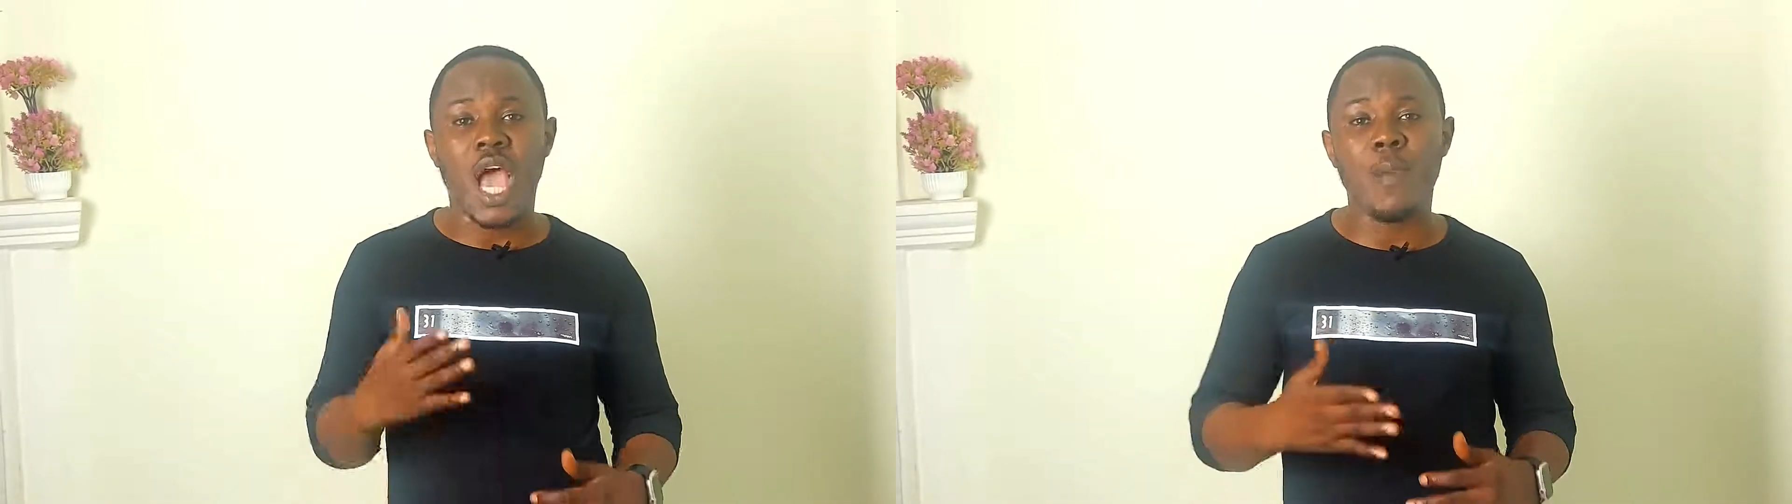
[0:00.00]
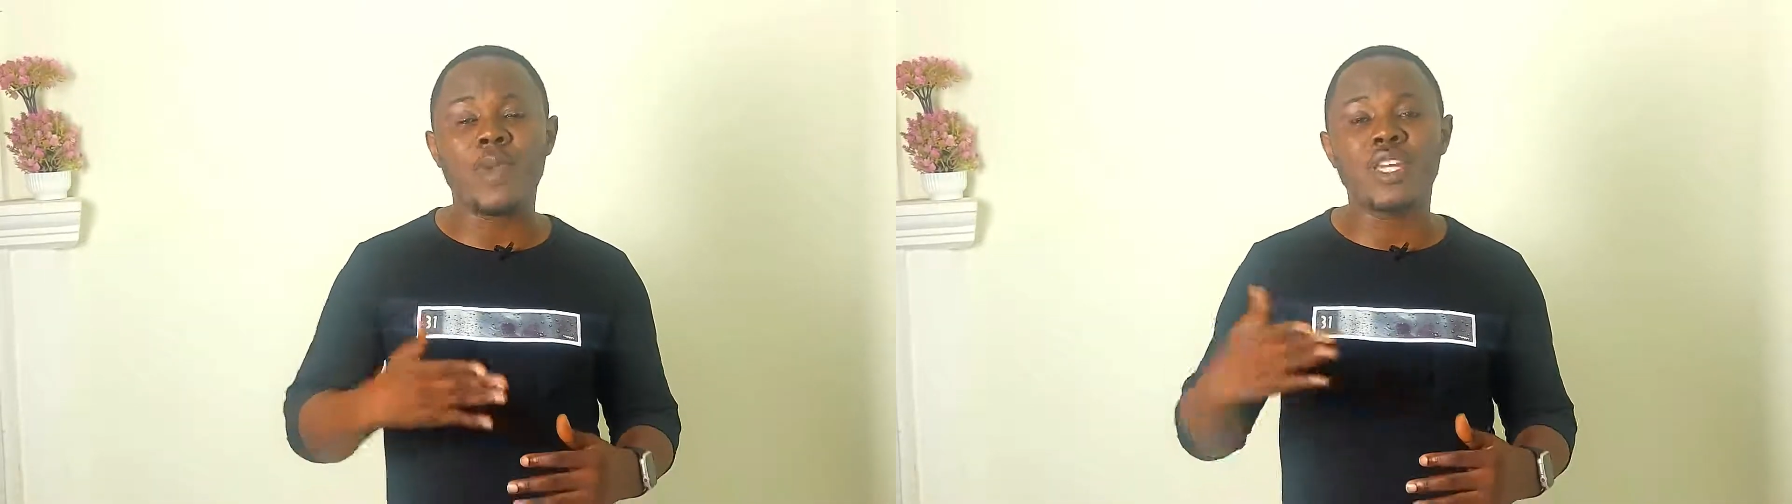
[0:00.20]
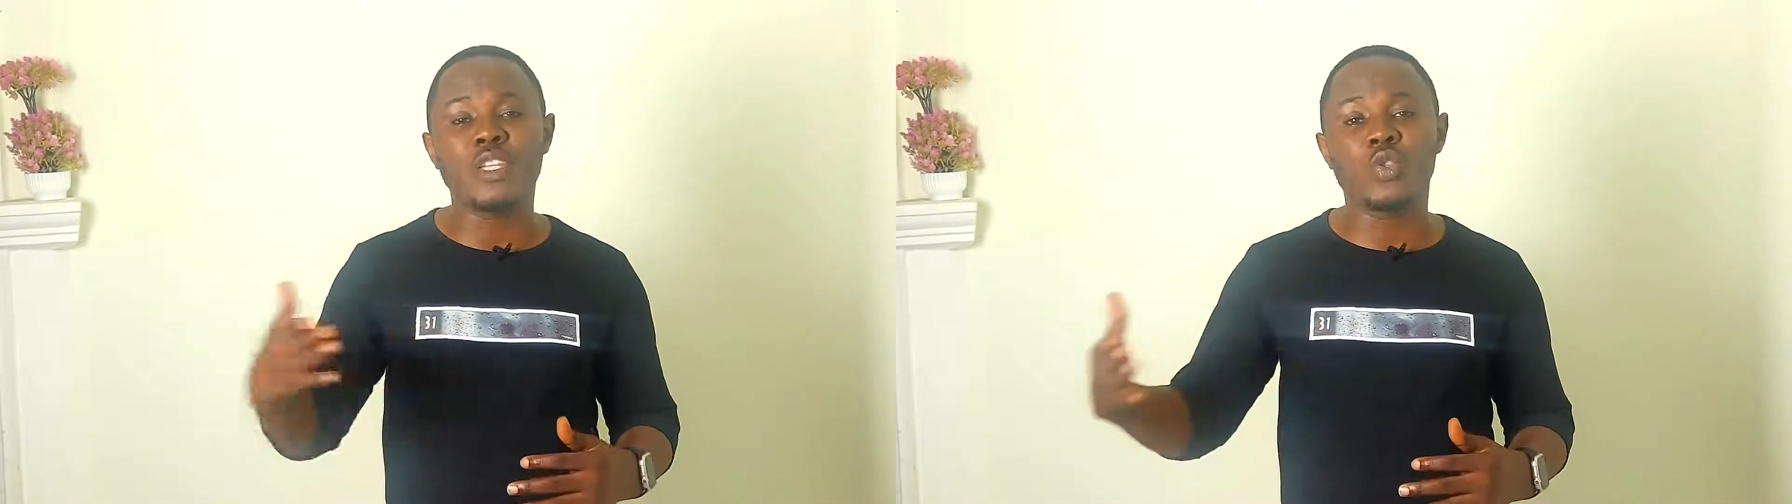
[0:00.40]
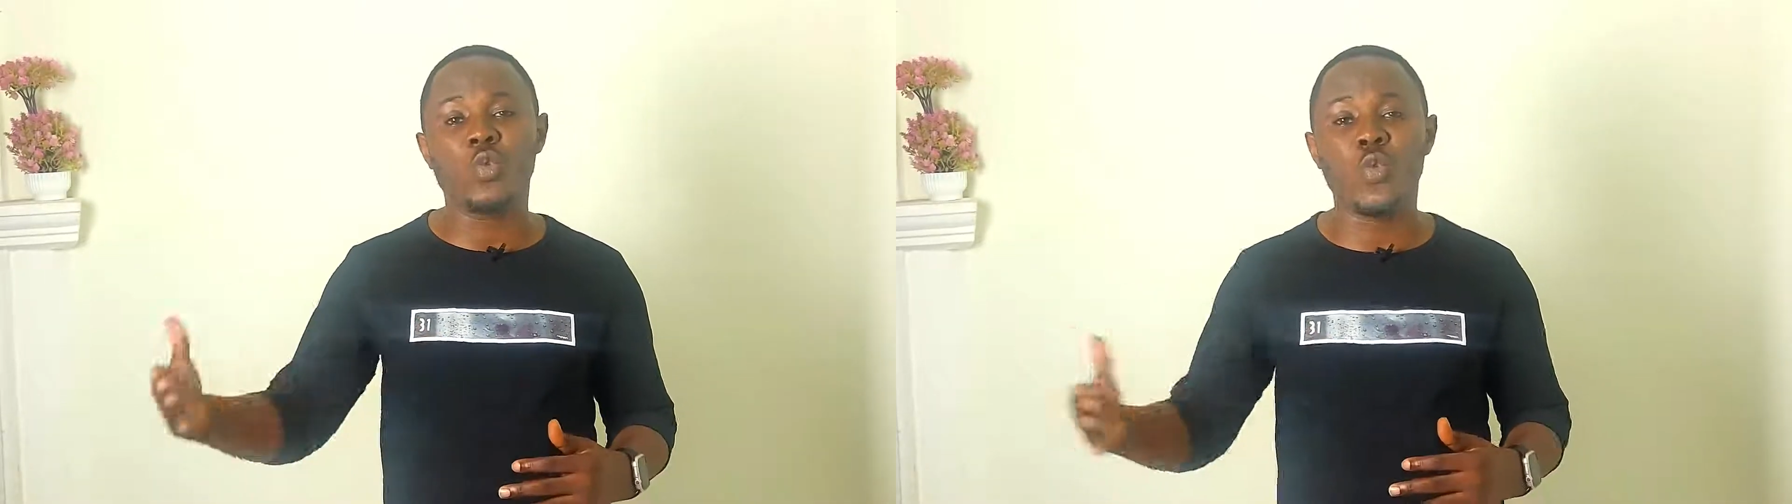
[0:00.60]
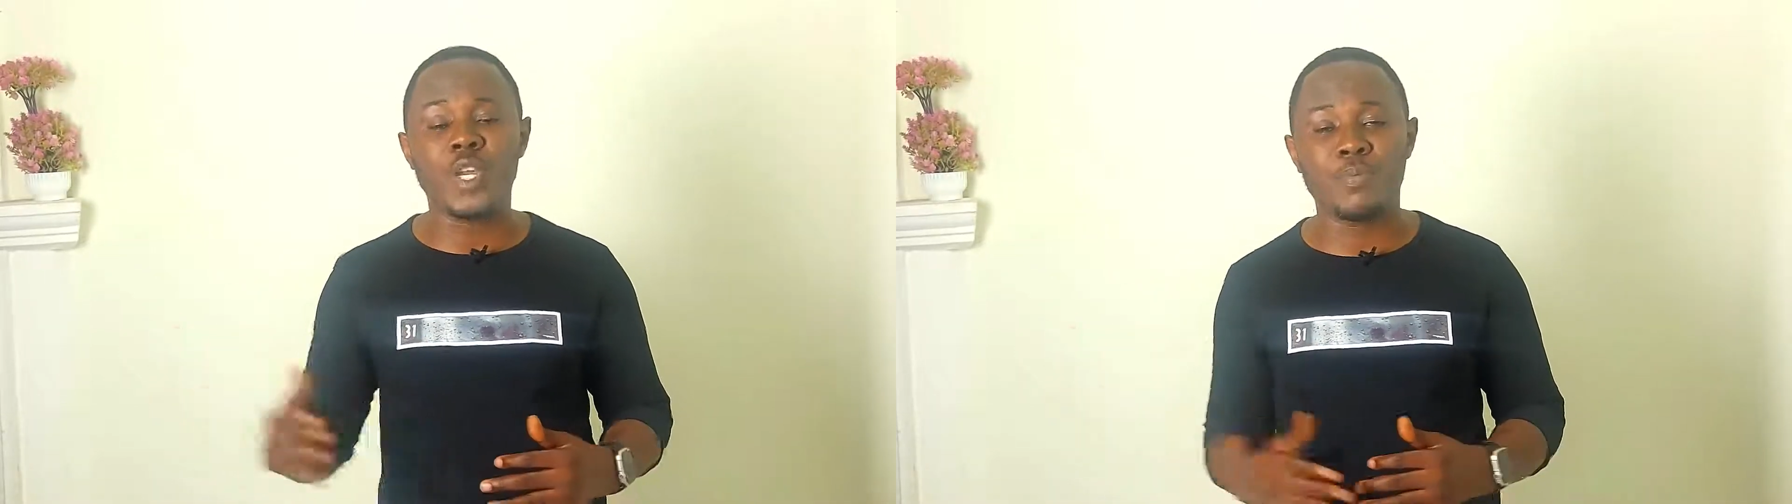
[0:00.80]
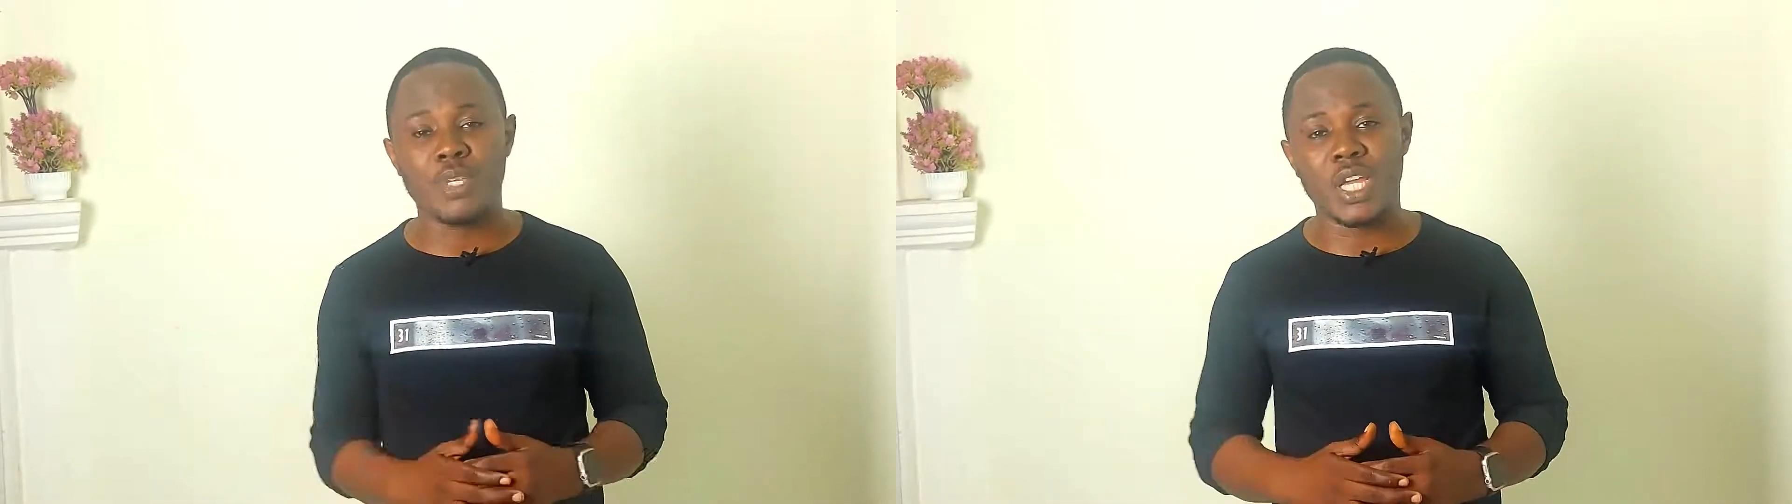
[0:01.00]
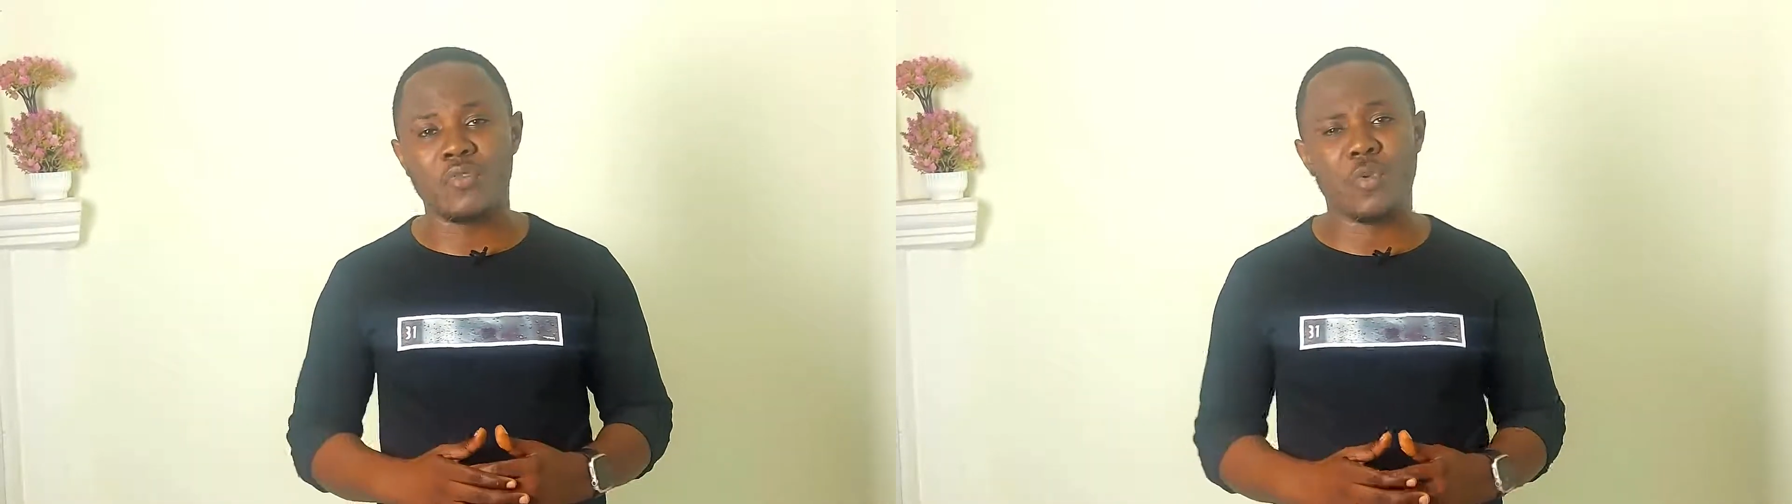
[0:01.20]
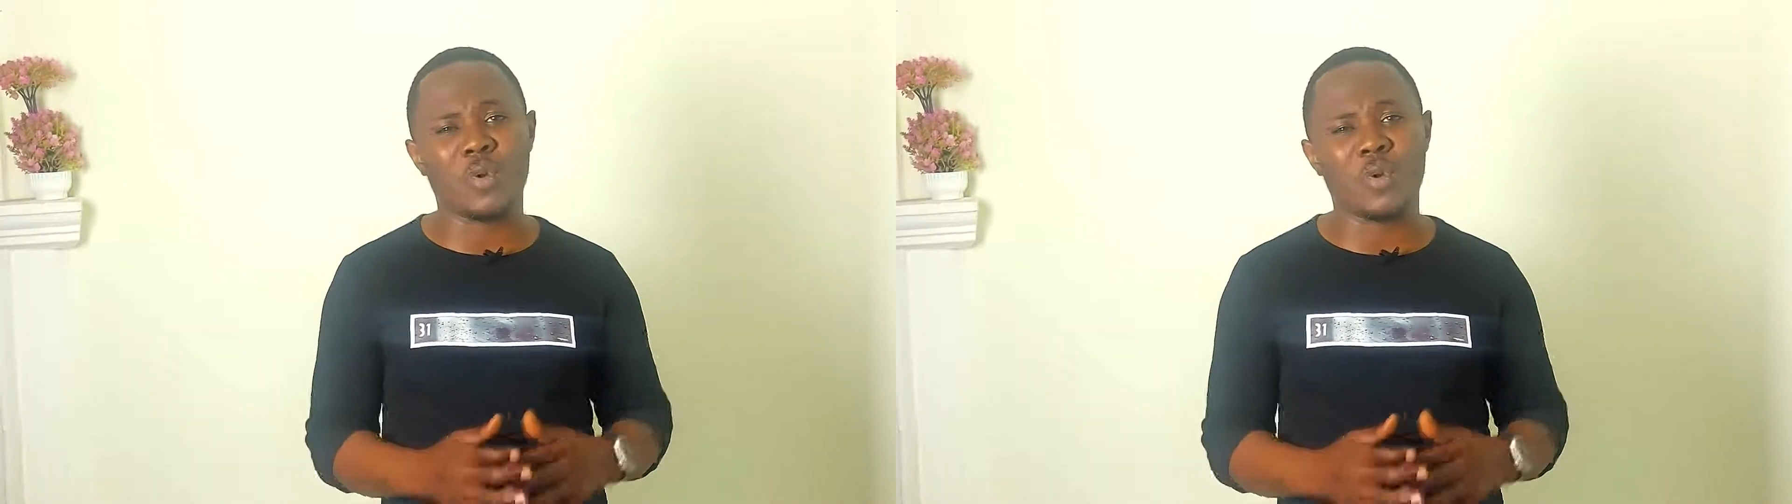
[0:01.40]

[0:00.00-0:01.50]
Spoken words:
and may need to wait behind for